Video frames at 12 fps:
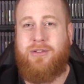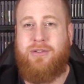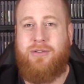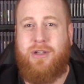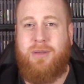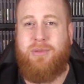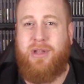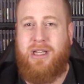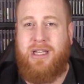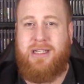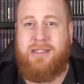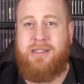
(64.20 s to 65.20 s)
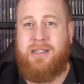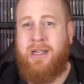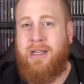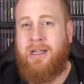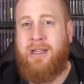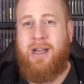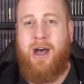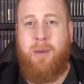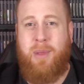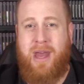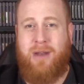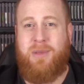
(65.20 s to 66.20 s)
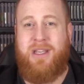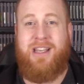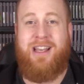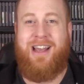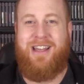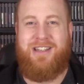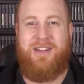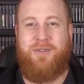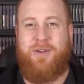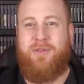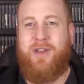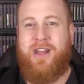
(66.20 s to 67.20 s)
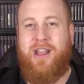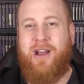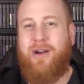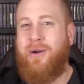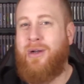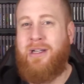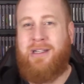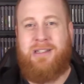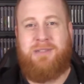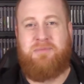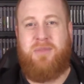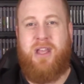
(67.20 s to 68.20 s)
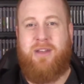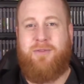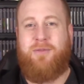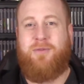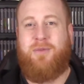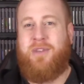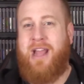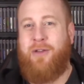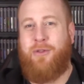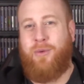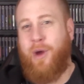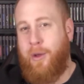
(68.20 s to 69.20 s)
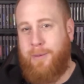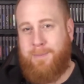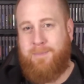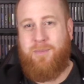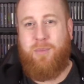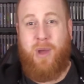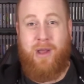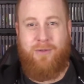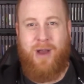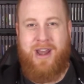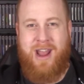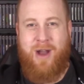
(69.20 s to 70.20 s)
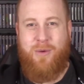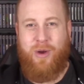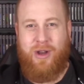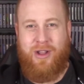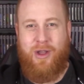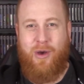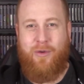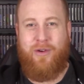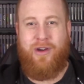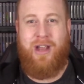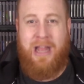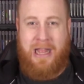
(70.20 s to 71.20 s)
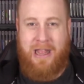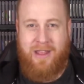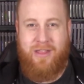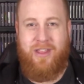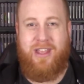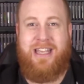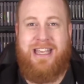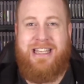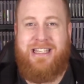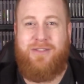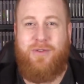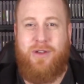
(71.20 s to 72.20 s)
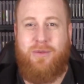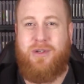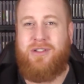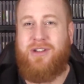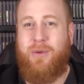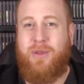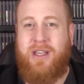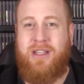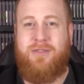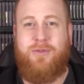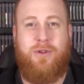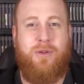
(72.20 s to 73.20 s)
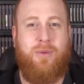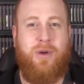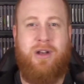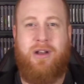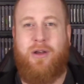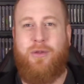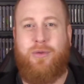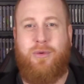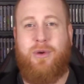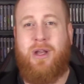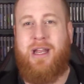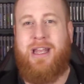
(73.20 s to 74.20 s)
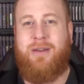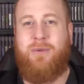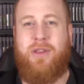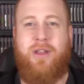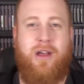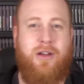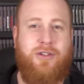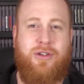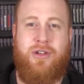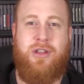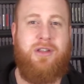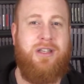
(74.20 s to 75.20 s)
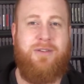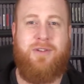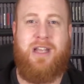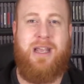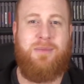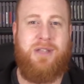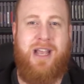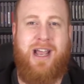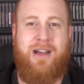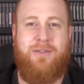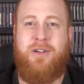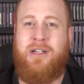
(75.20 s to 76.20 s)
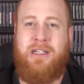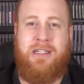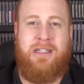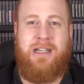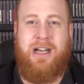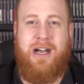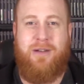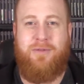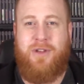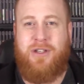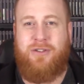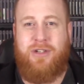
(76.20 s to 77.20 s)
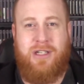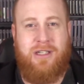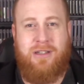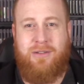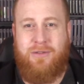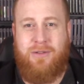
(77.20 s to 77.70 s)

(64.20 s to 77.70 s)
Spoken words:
to a complete list, but that'll be a different video if down the road. But right now we're going to go over the Kingsfield. We're going to start with Kingsfield. We're going to go through. We're going to end with I'll show you the different games I have featuring,